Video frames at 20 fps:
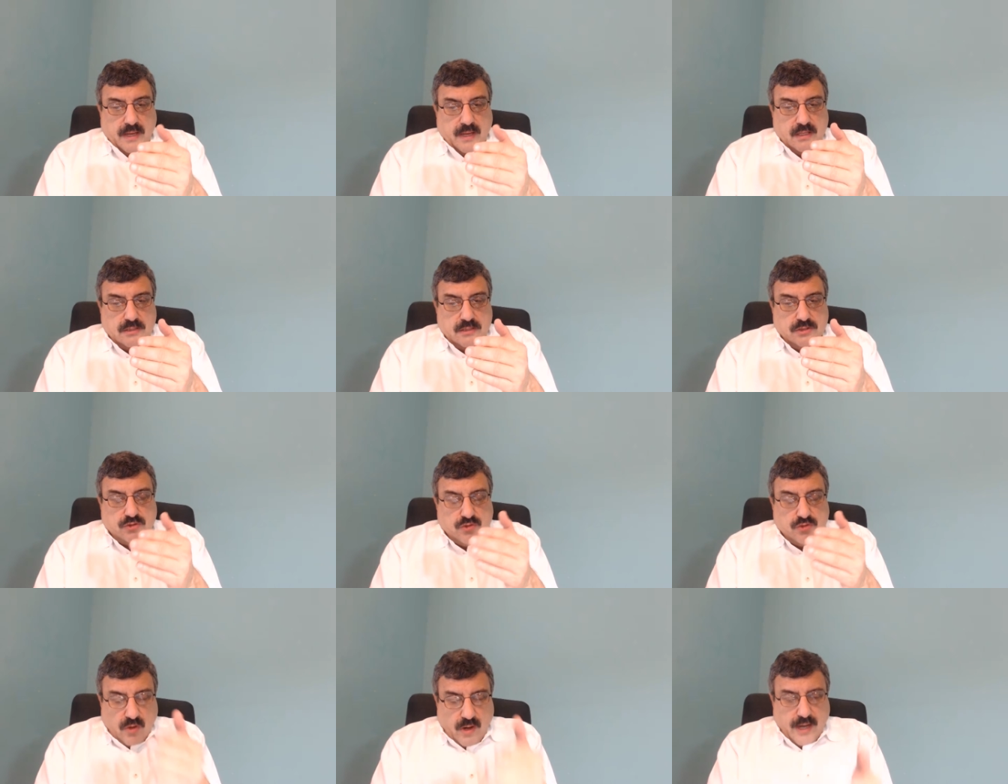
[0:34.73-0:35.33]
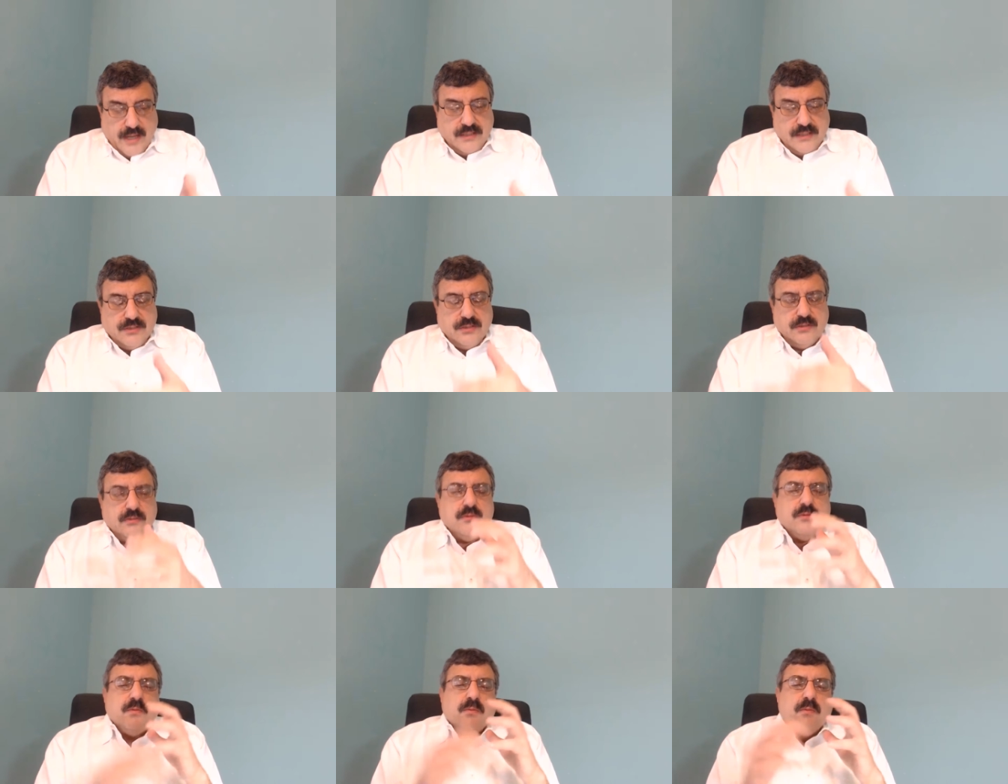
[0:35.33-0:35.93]
trying
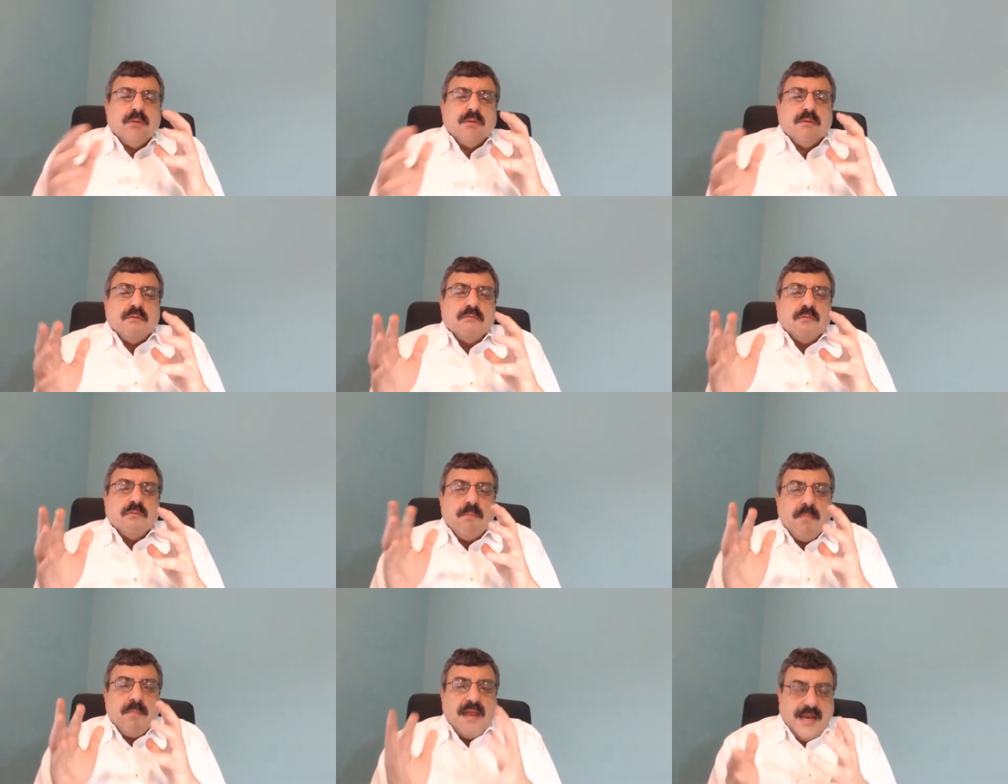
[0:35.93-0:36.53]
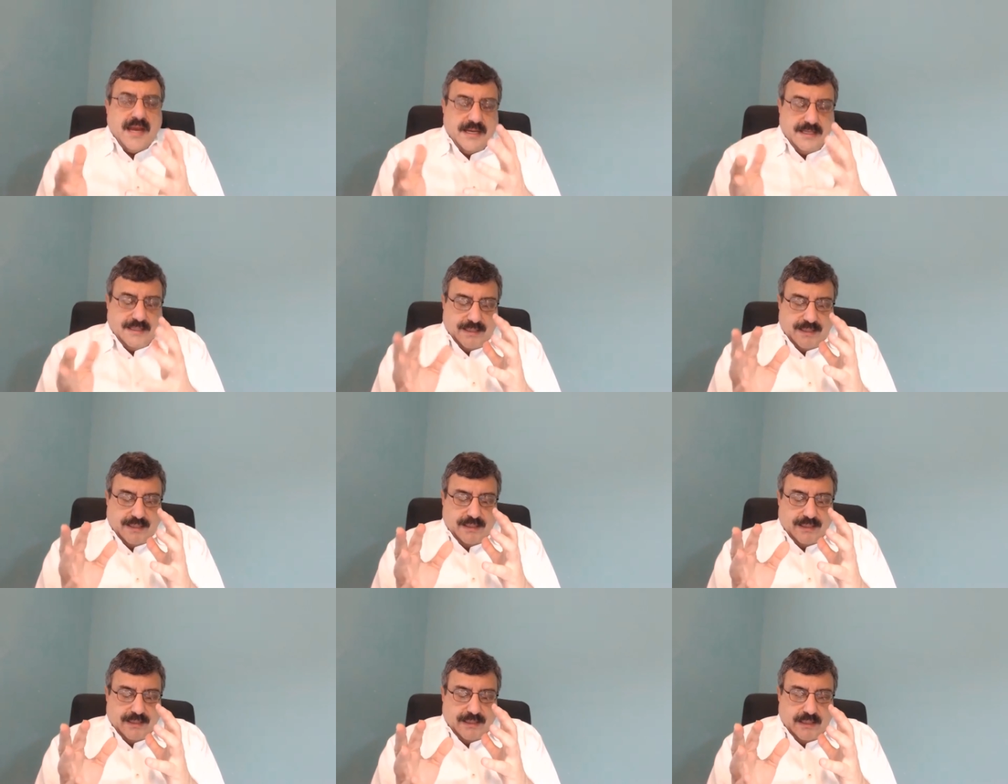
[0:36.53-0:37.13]
to remain
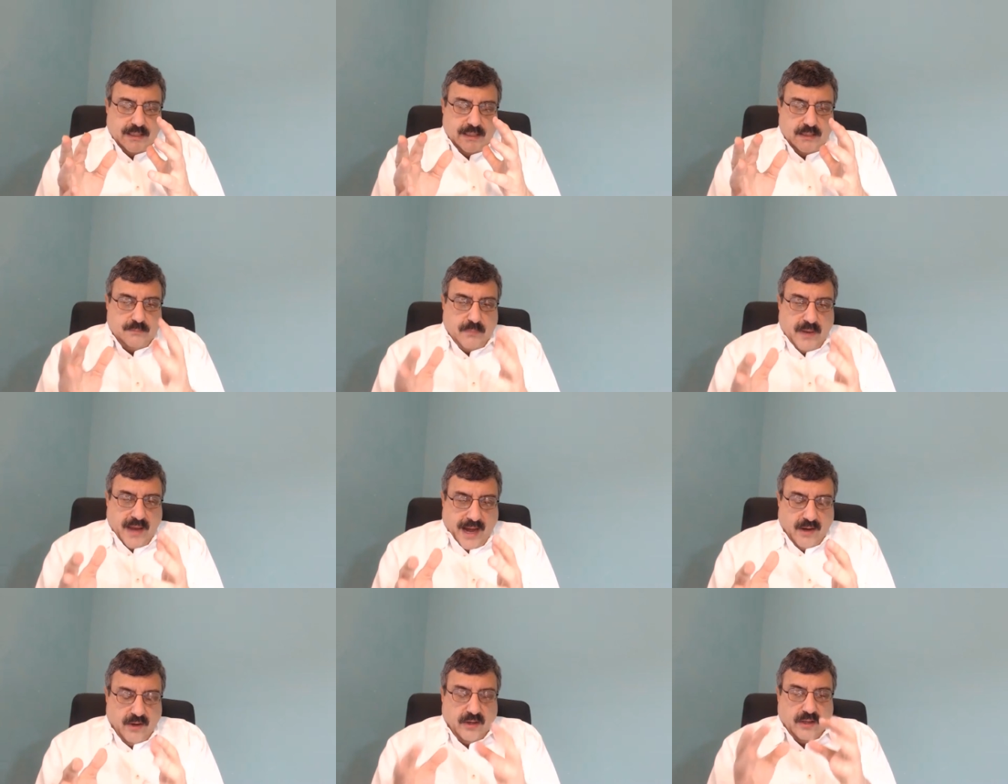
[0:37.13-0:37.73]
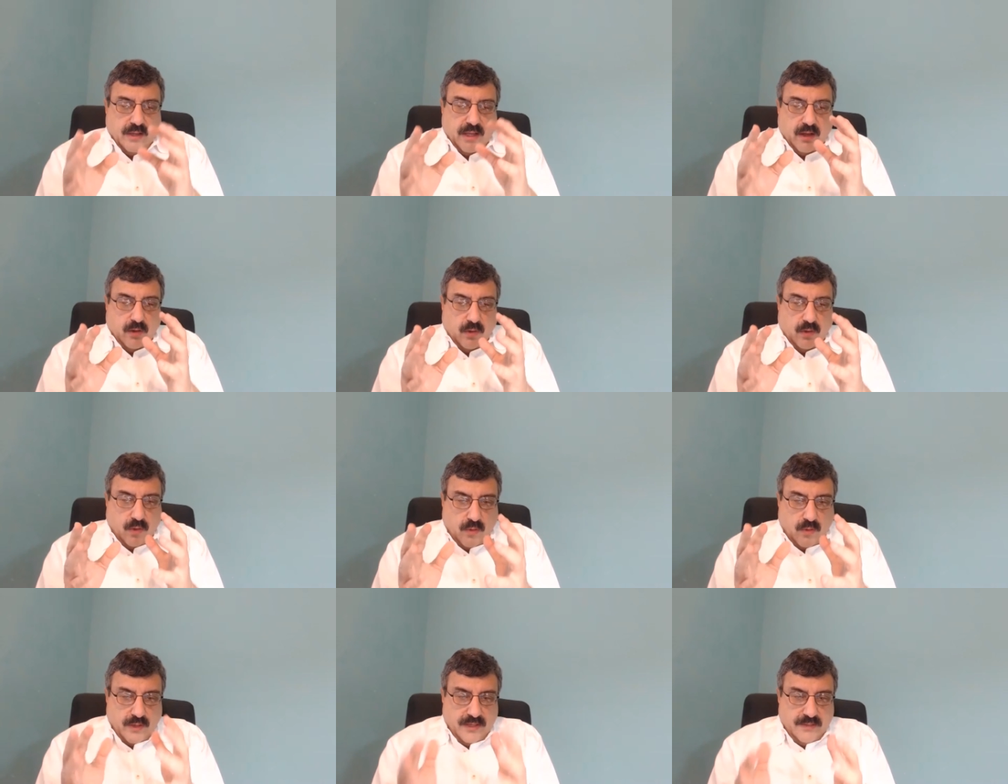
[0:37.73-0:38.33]
in parallel
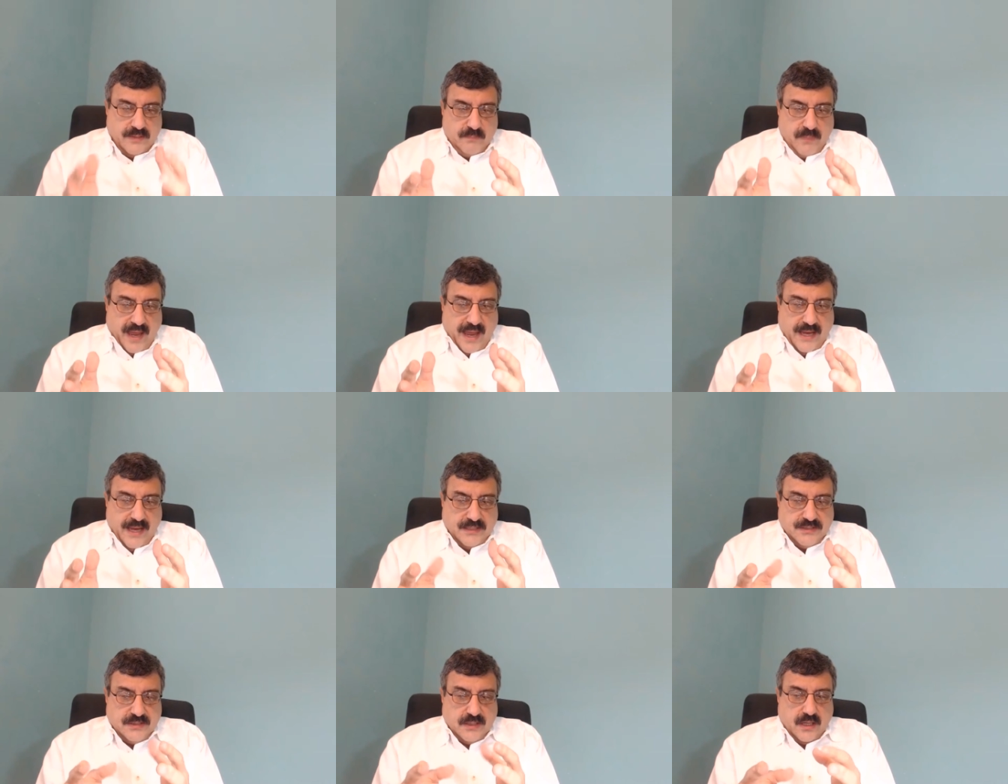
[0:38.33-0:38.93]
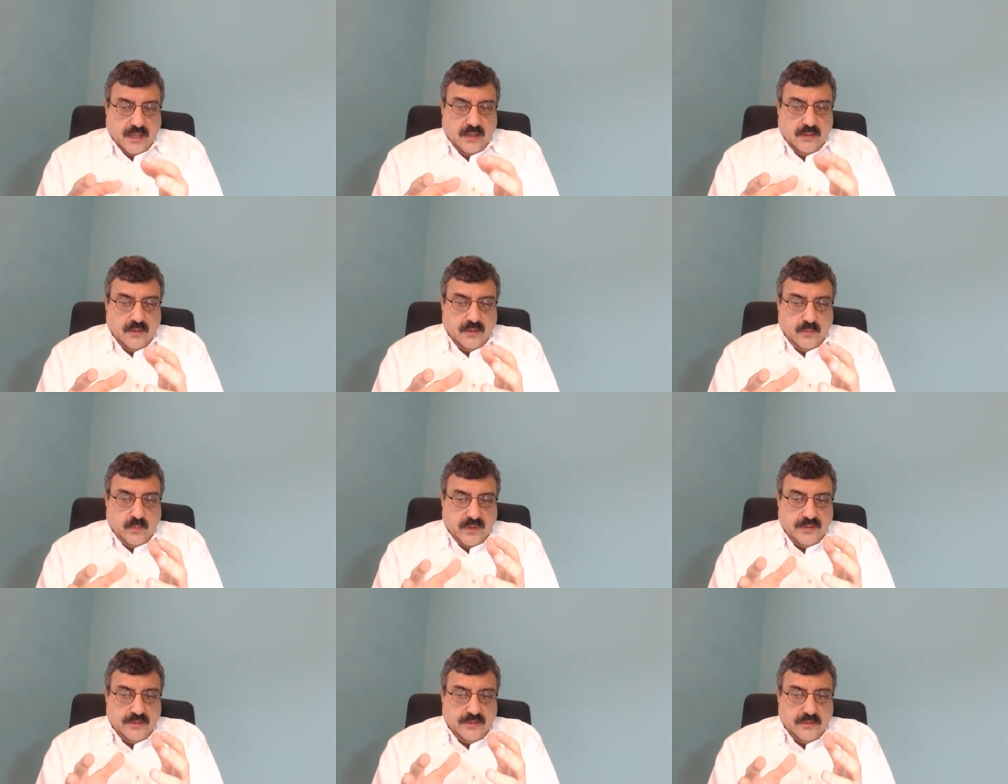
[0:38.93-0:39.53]
or in pace
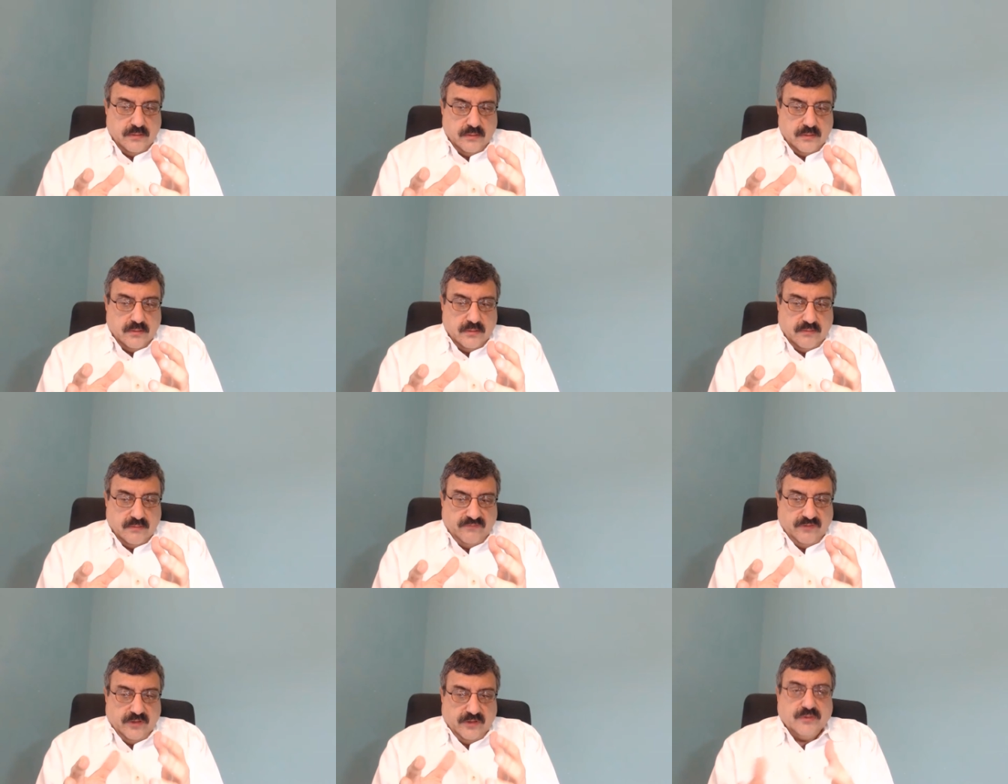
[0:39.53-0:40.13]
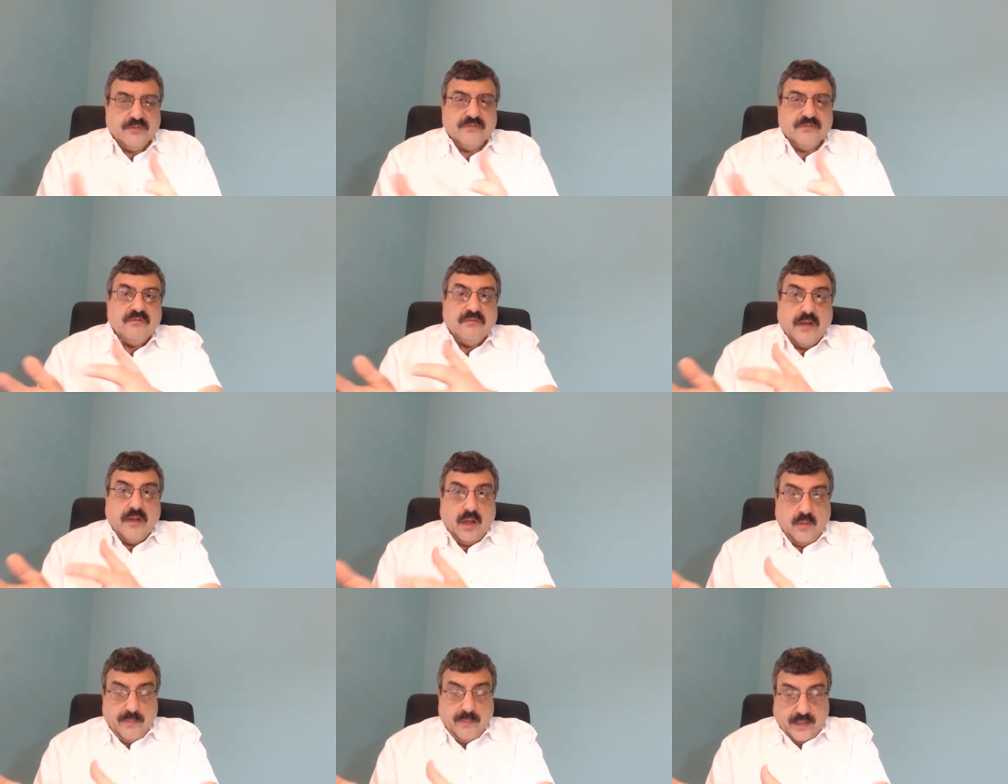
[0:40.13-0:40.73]
with the field of
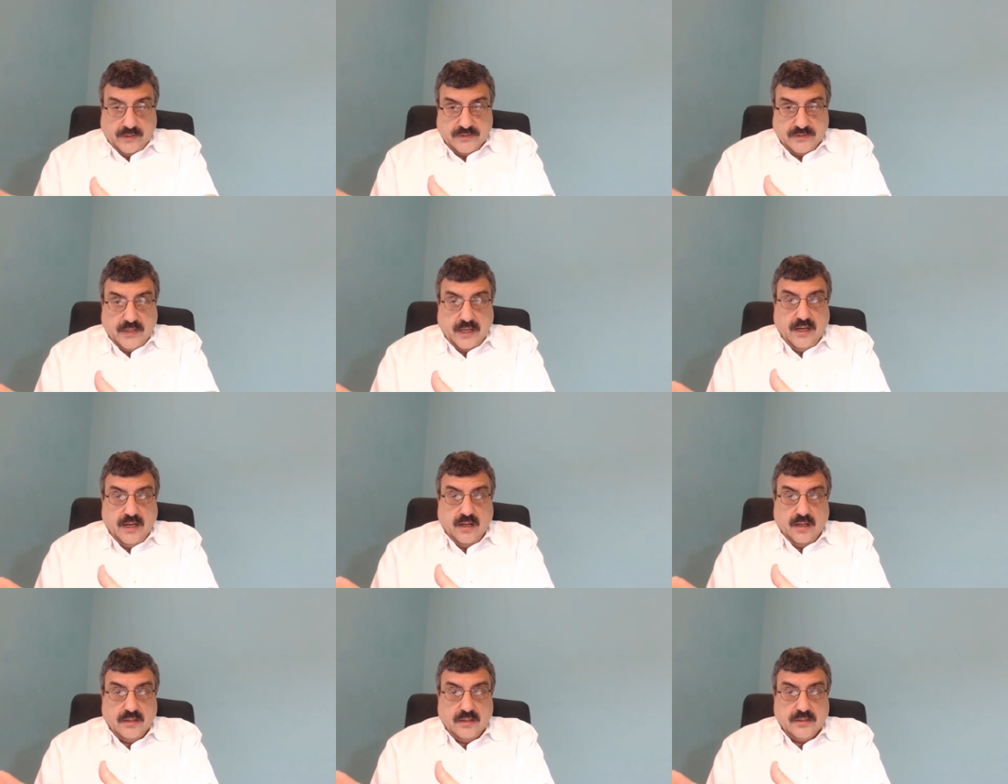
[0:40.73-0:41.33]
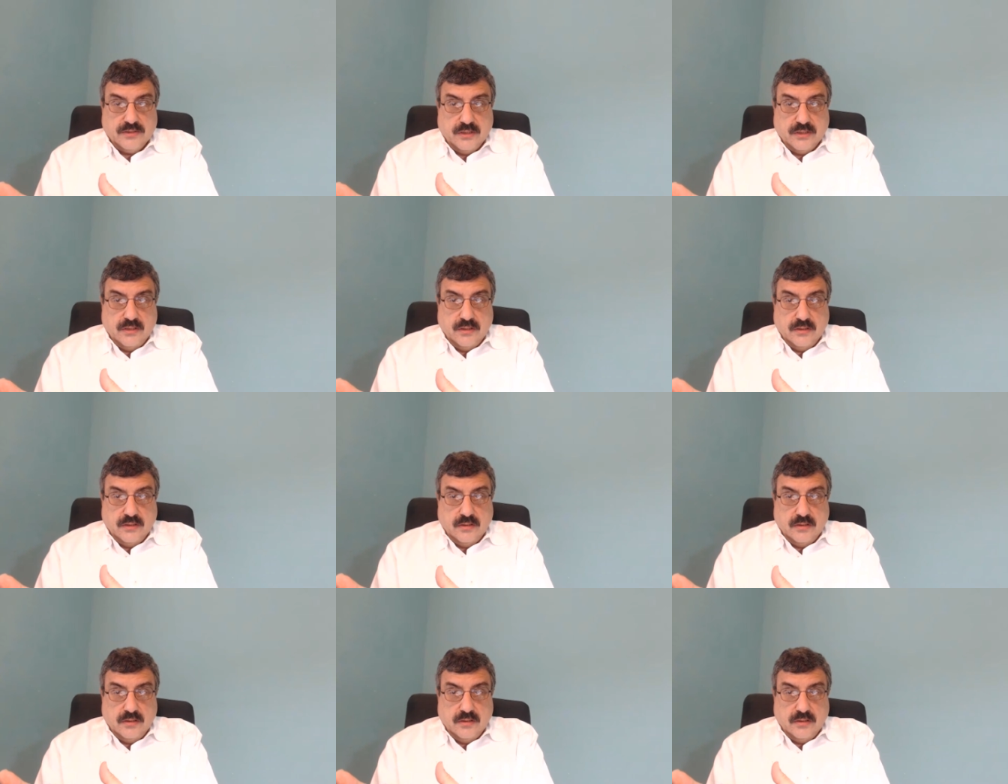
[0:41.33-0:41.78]
developmental psychology.